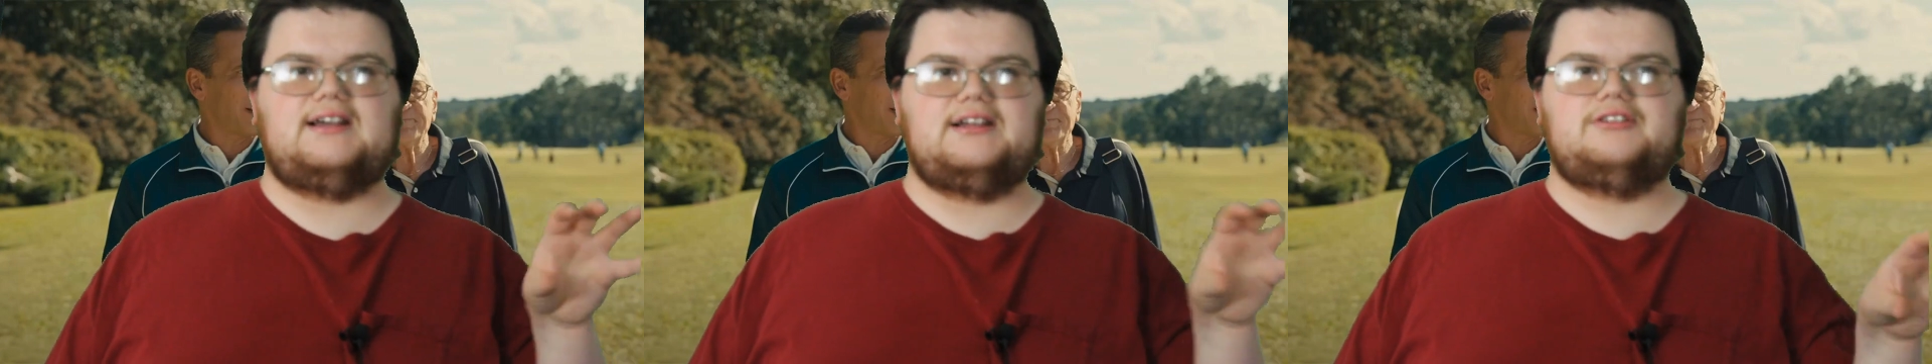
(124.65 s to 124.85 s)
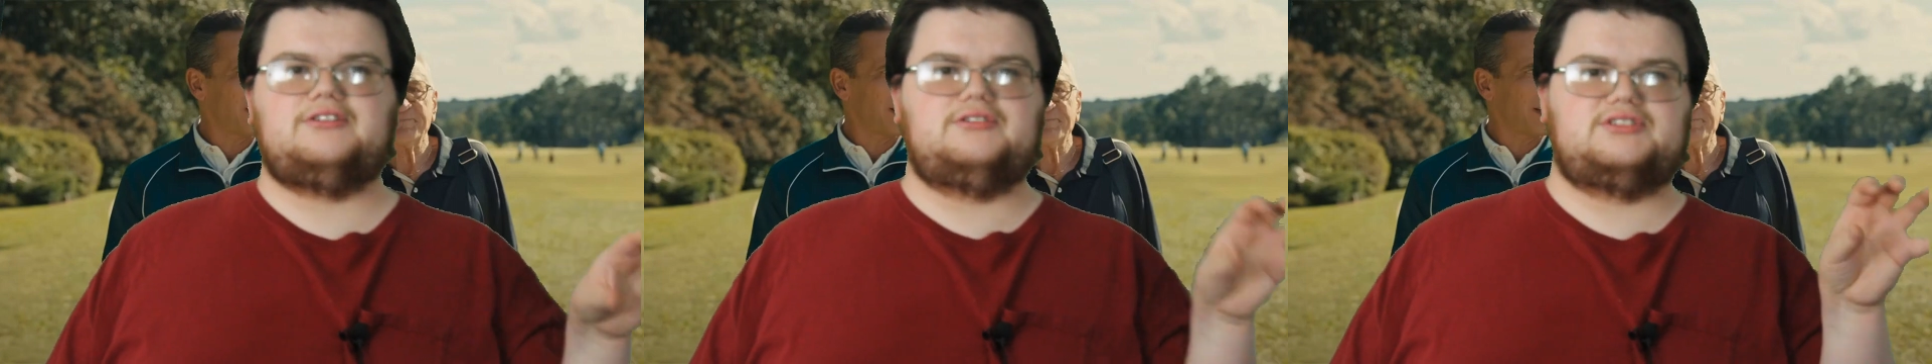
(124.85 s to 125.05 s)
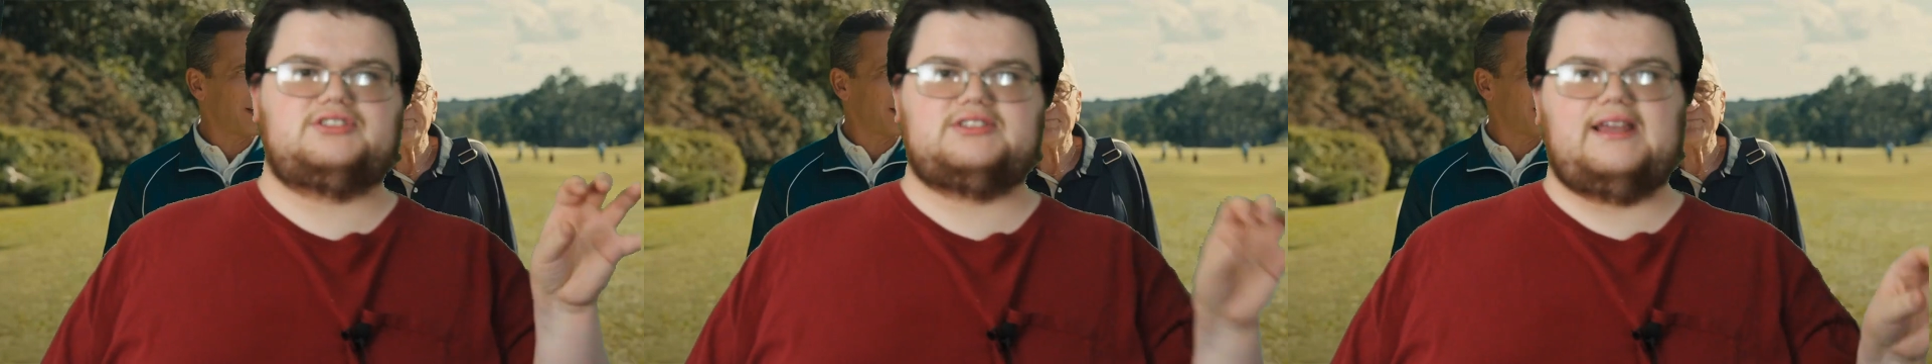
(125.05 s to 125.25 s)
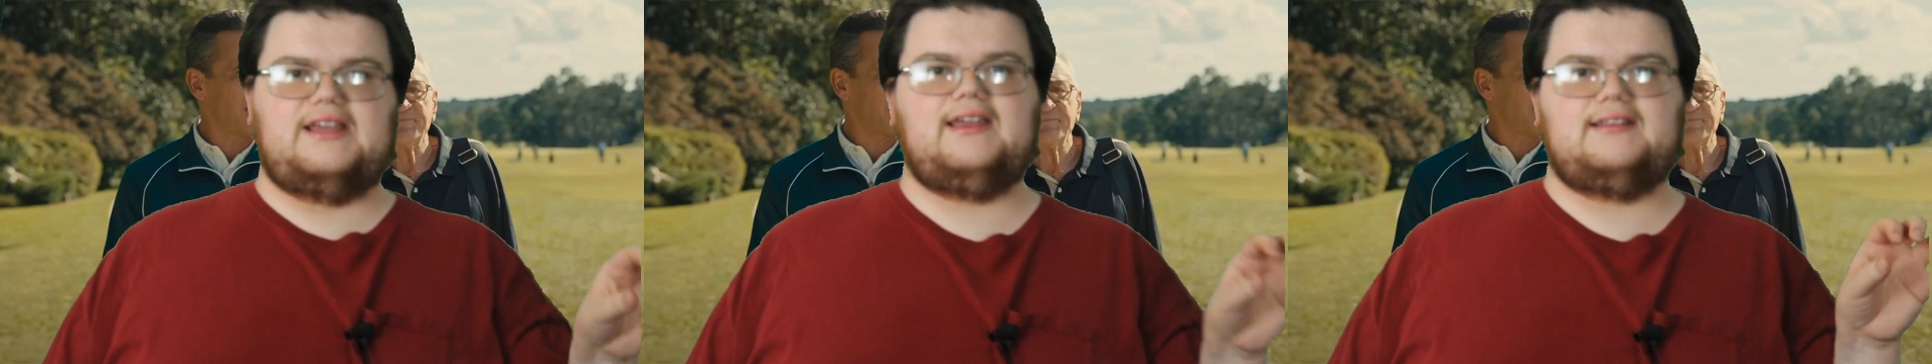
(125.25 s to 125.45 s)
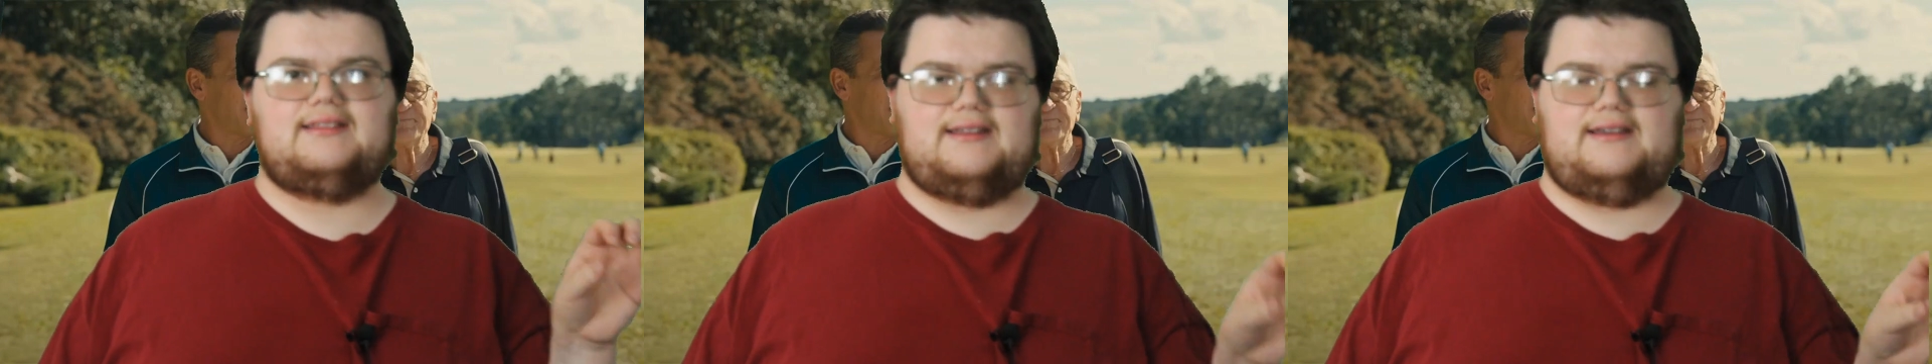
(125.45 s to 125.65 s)

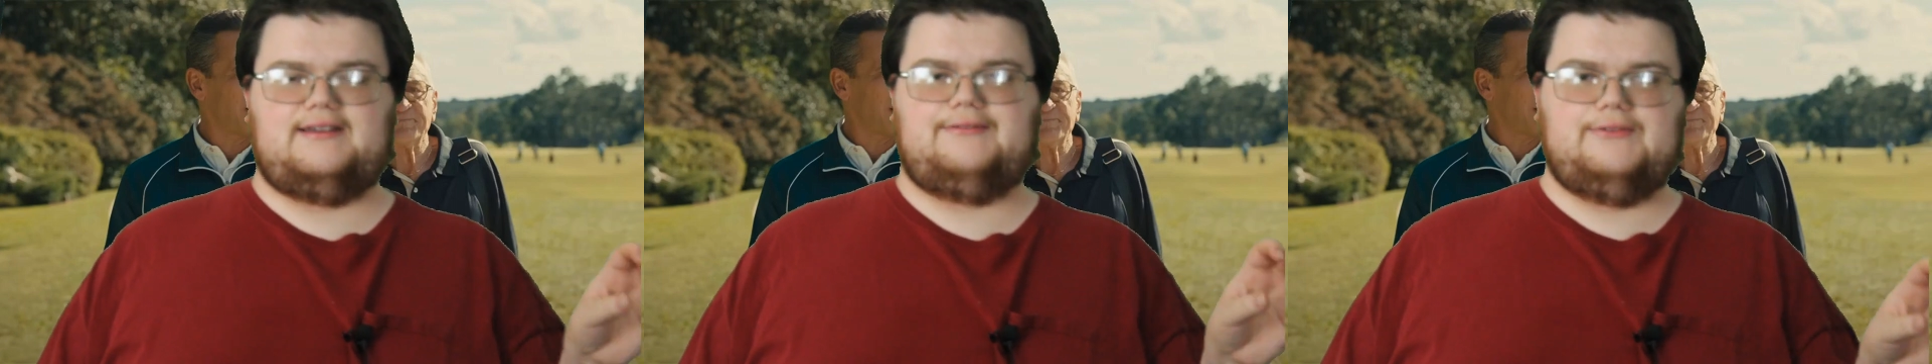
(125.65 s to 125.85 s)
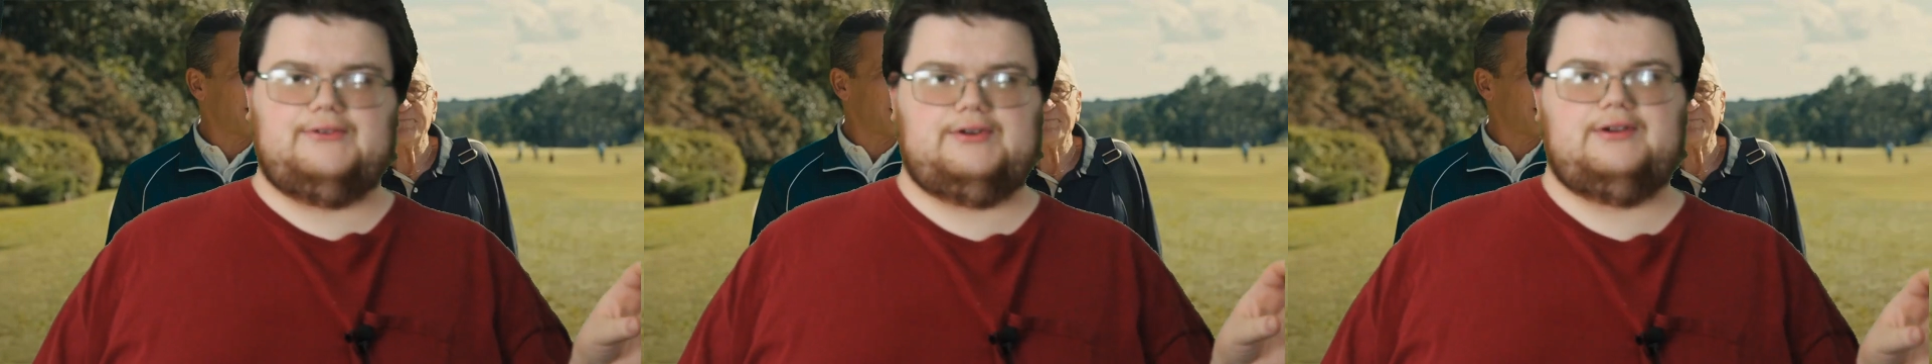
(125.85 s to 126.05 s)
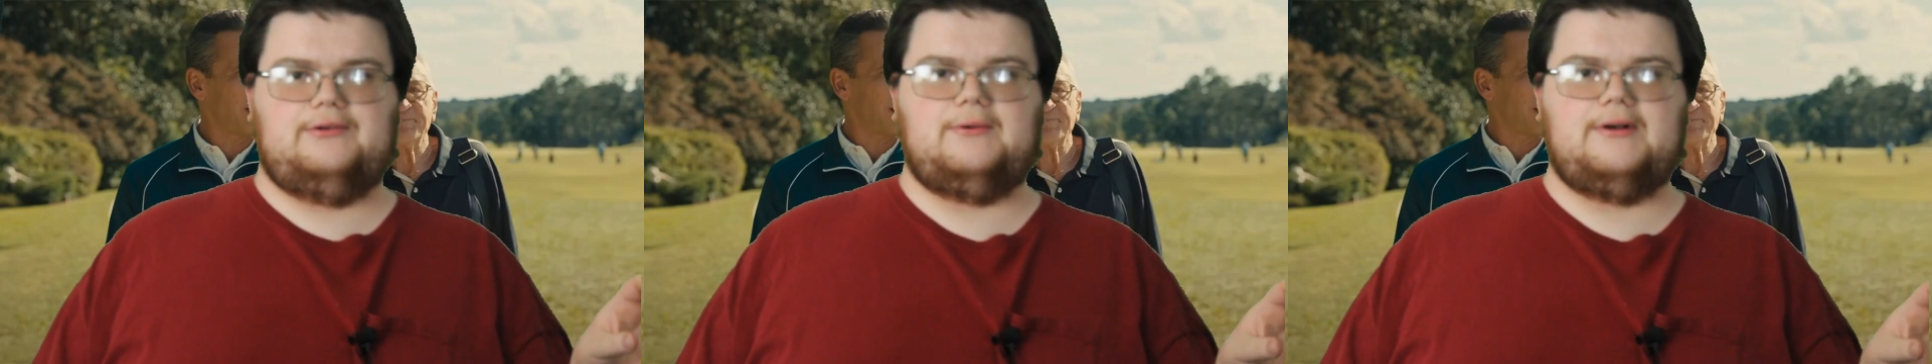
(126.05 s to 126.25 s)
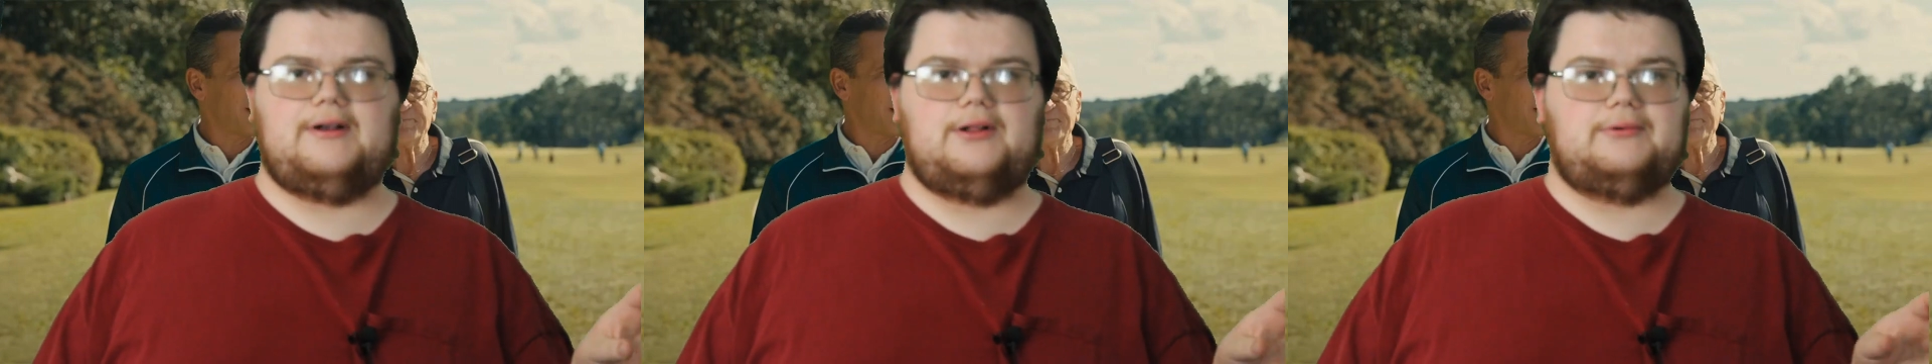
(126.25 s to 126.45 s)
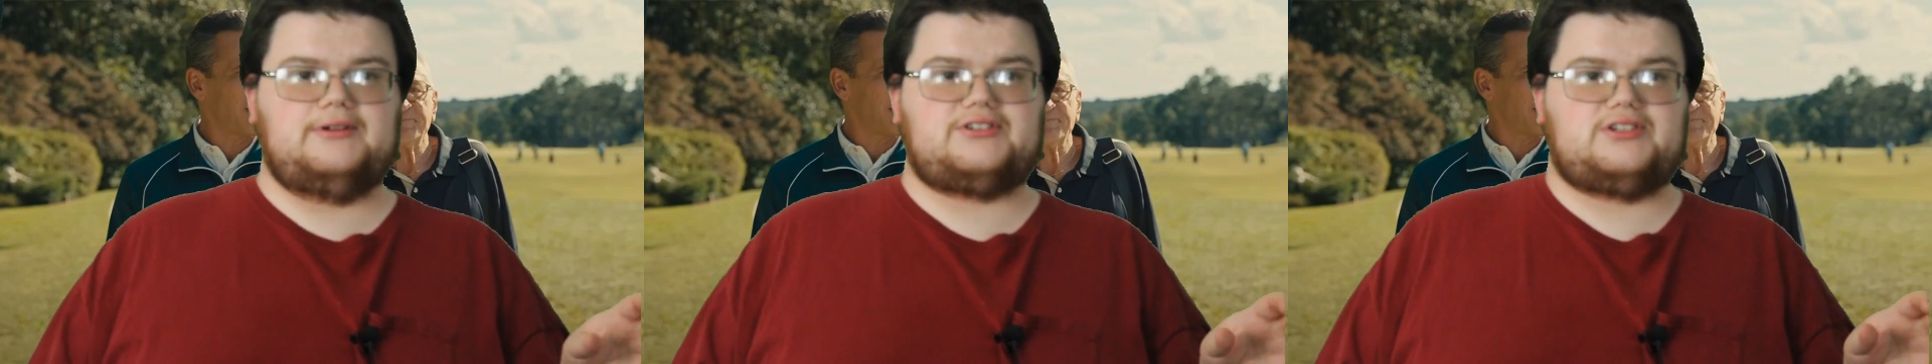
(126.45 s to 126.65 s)
understand that very
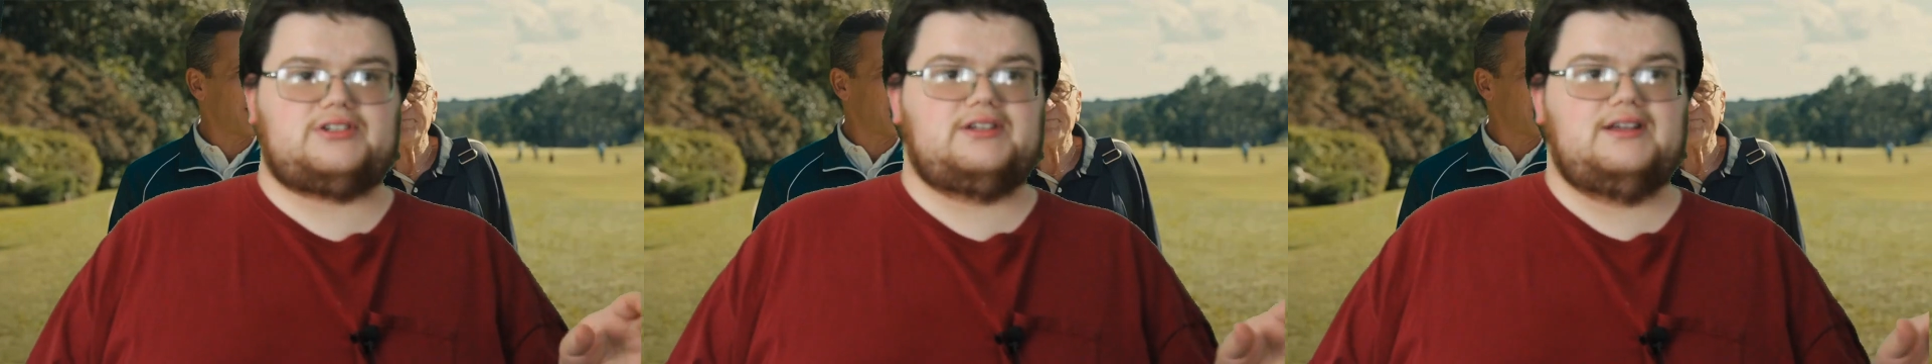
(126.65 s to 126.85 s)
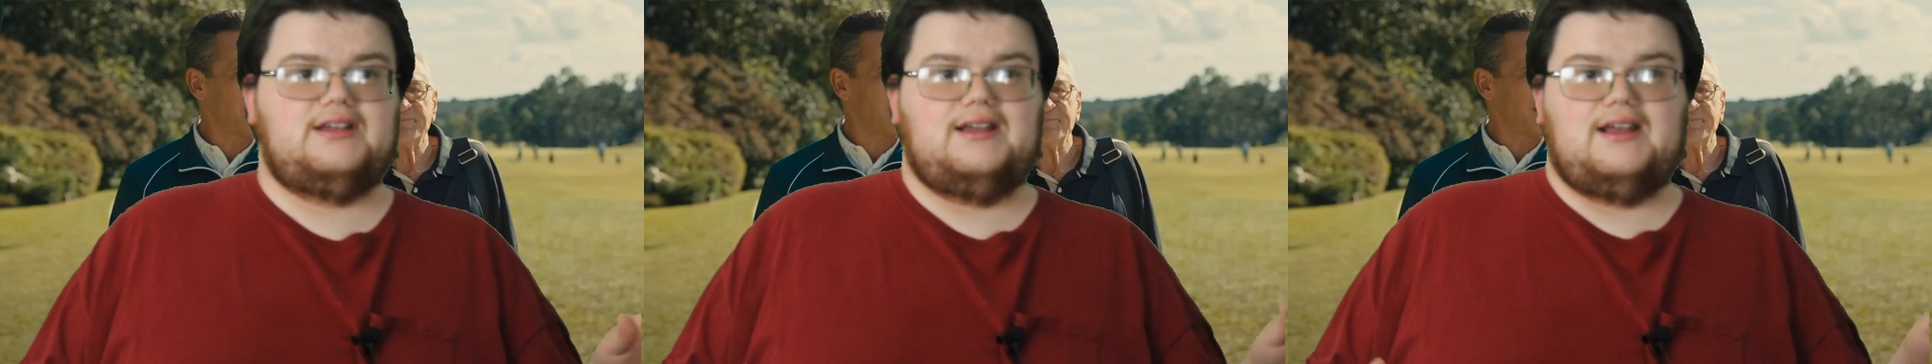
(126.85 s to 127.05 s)
well, which,